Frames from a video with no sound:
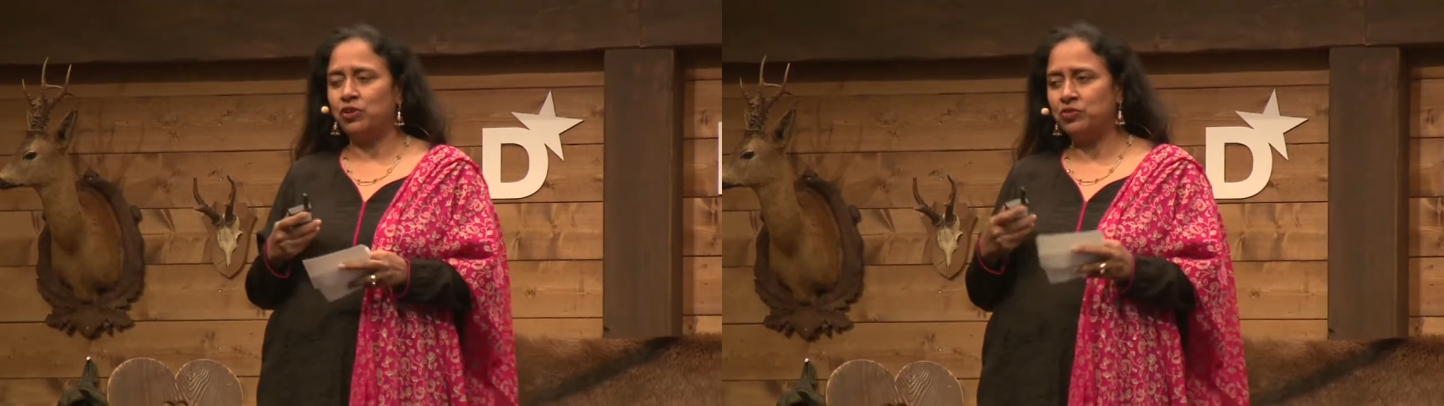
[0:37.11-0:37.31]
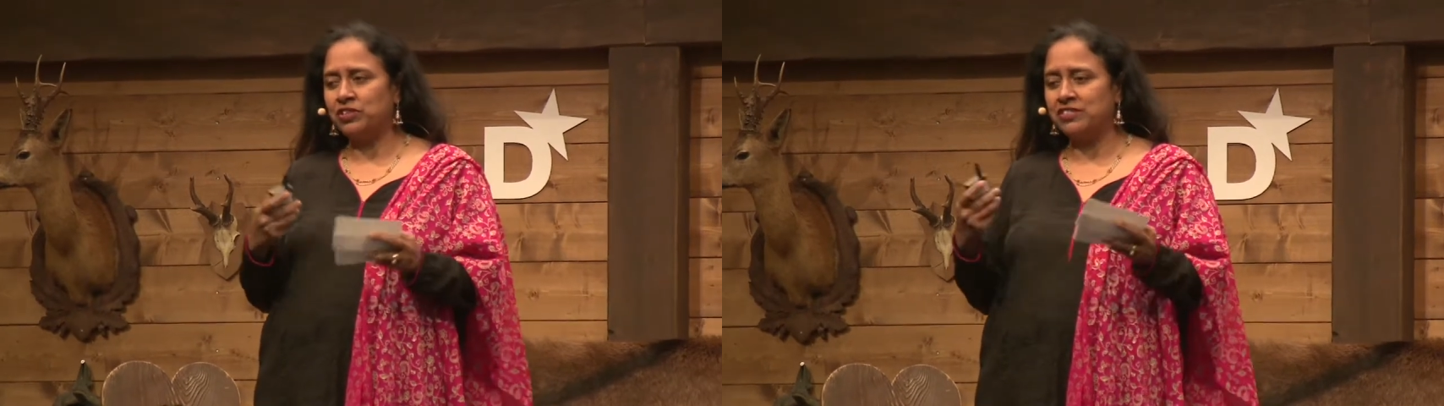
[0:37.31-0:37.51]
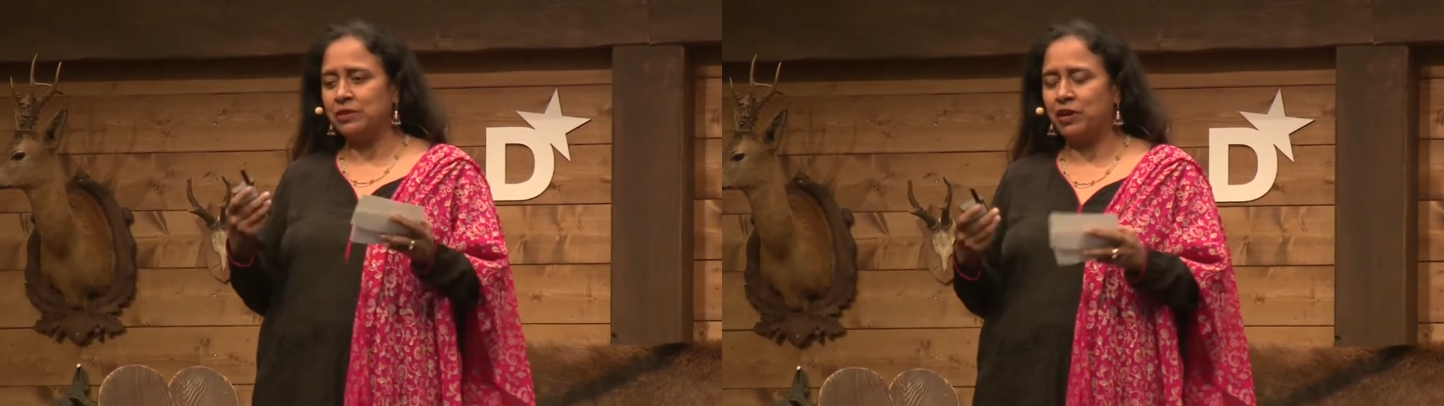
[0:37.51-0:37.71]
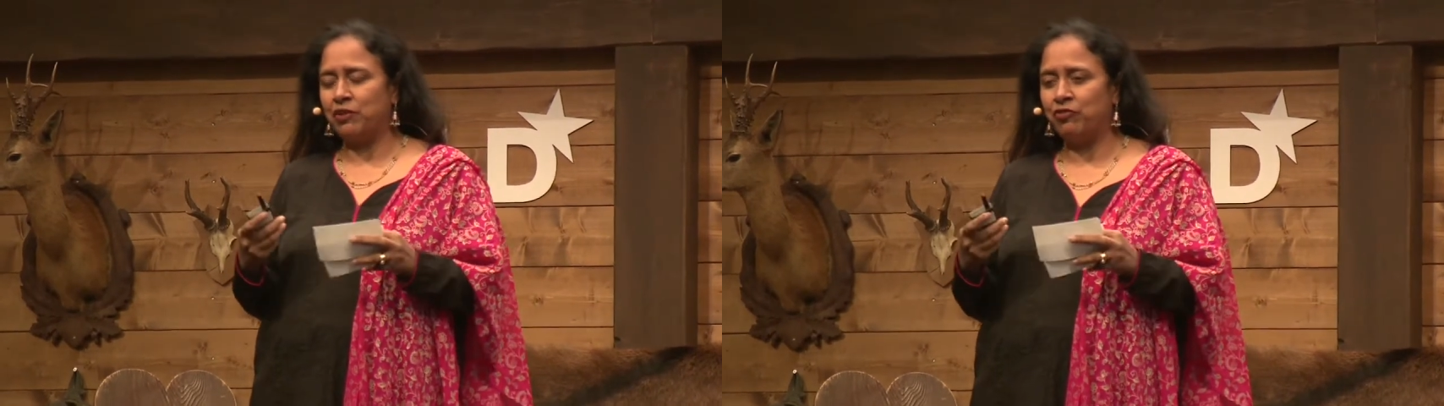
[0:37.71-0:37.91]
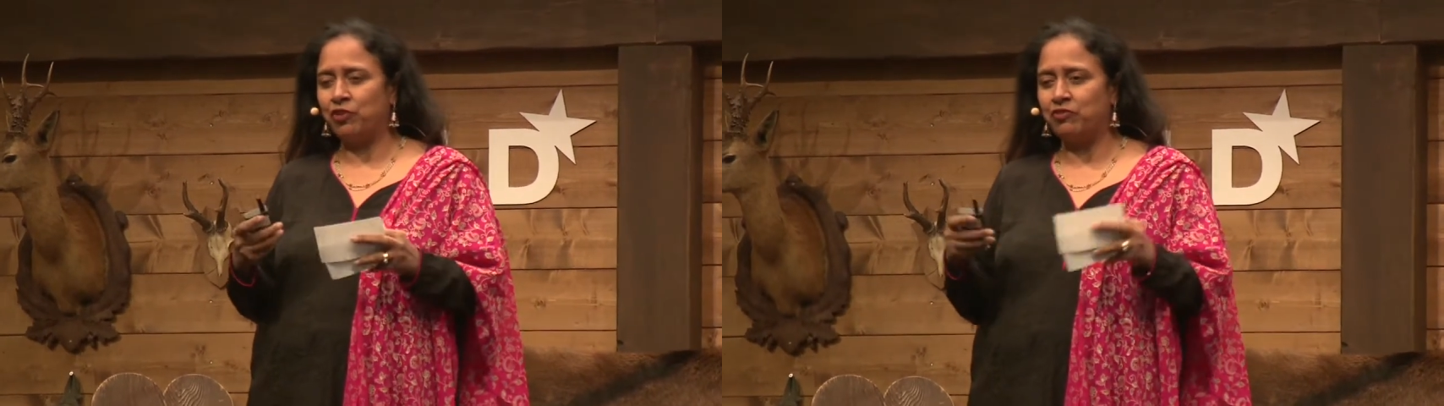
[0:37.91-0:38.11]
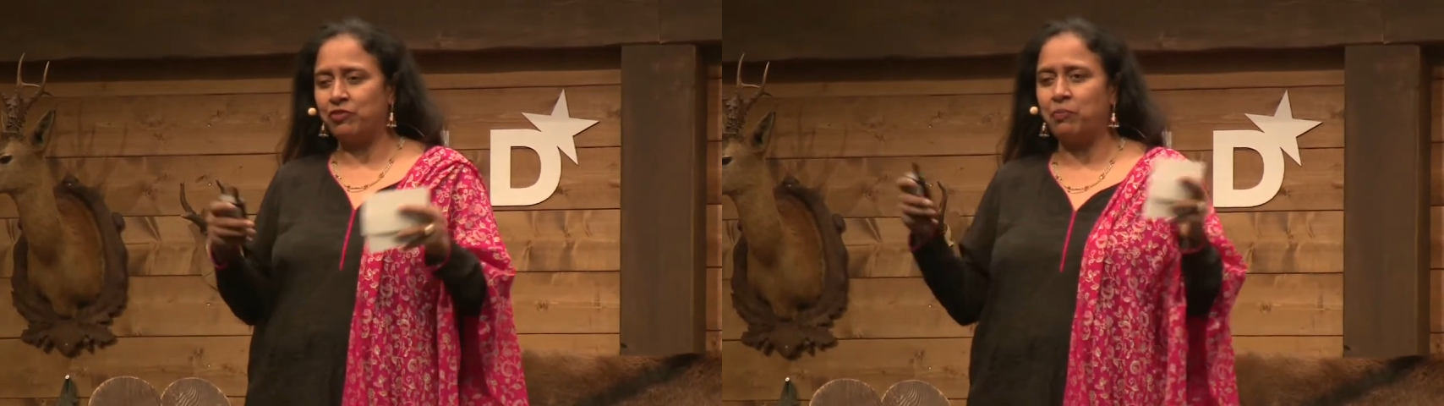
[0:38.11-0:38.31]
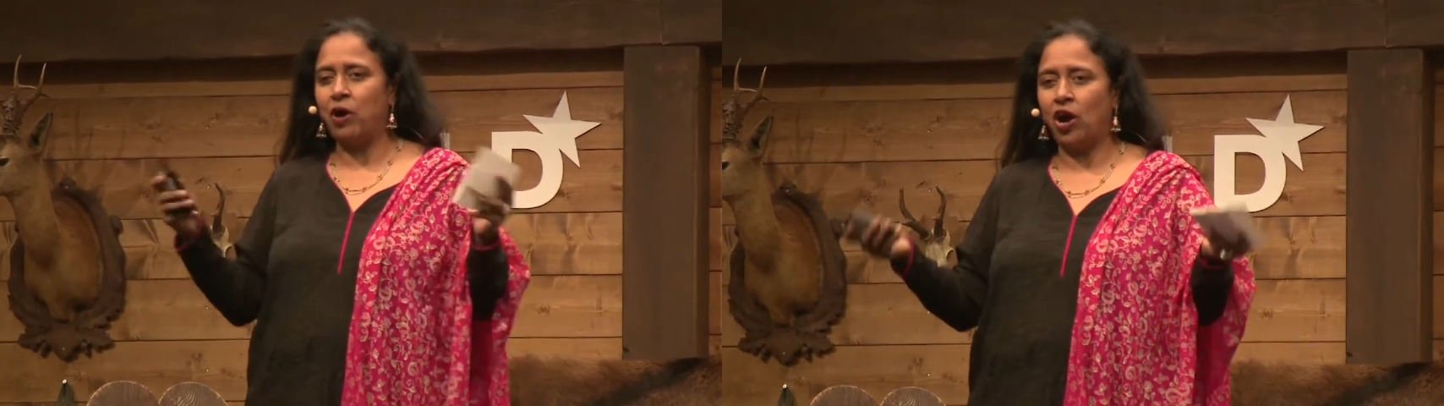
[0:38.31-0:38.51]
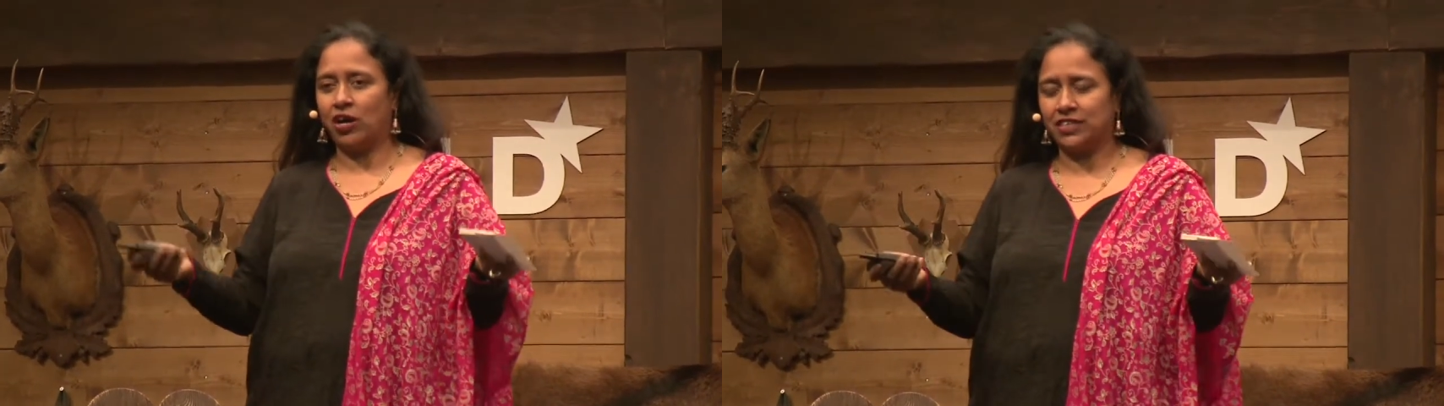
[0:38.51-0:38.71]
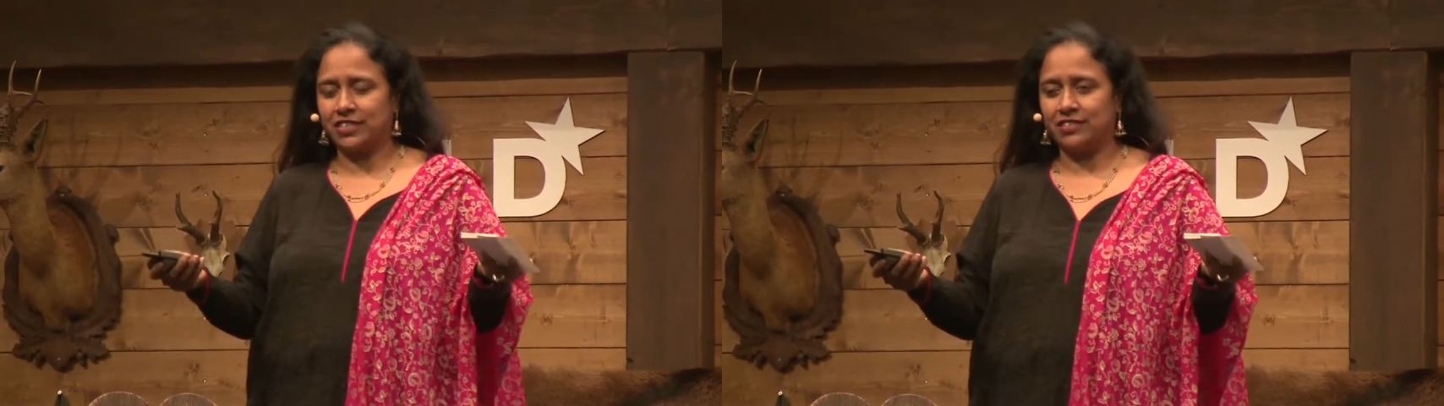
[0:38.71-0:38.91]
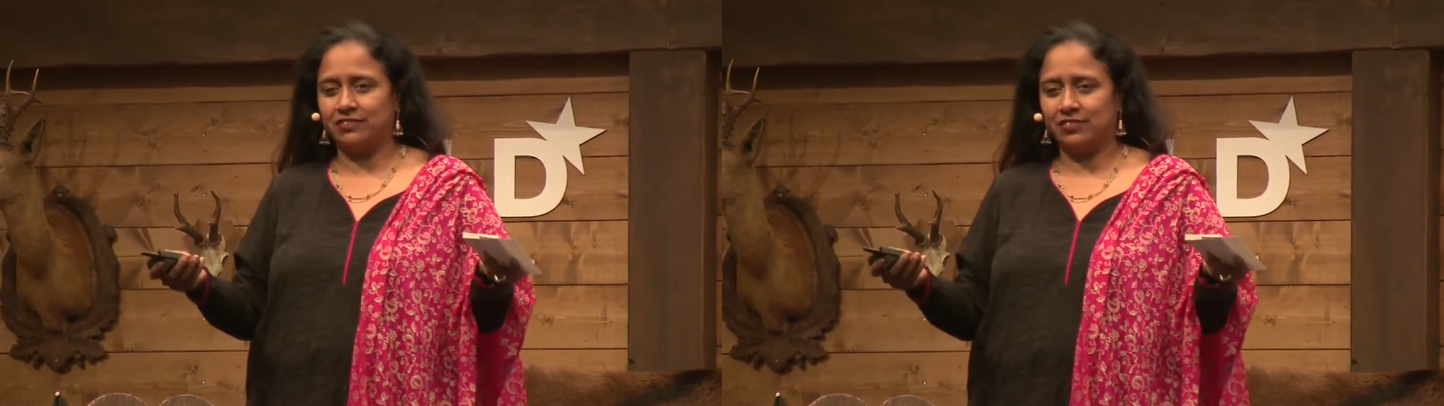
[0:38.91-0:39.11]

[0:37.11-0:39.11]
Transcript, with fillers: to do this in the metaphor of a pot,